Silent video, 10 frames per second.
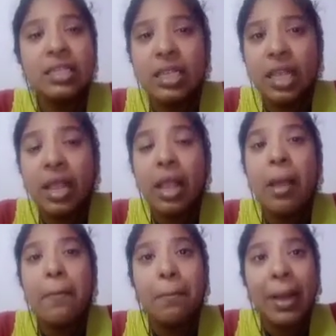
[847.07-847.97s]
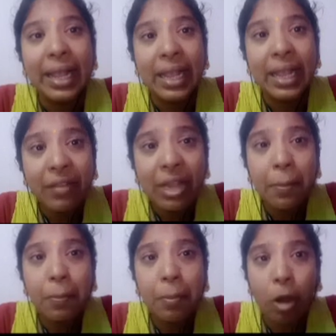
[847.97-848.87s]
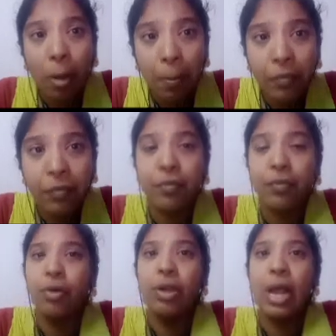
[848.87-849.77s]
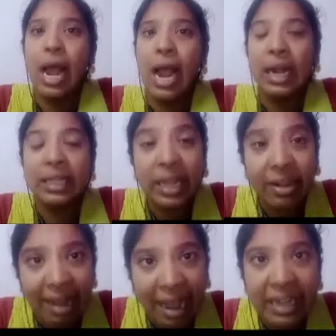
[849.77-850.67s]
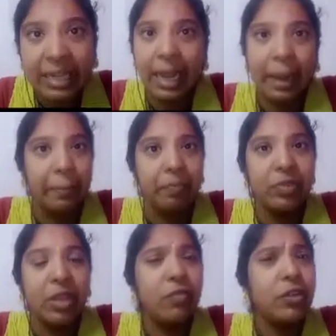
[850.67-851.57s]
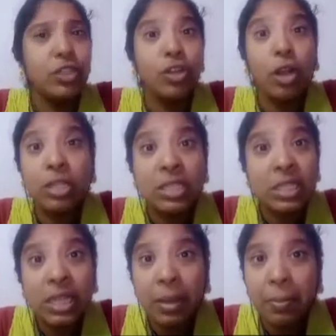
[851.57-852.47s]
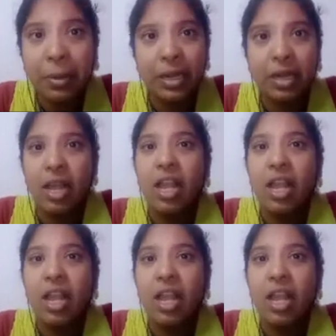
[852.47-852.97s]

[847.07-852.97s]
See, by giving the proper food at the right time, we should not skip it.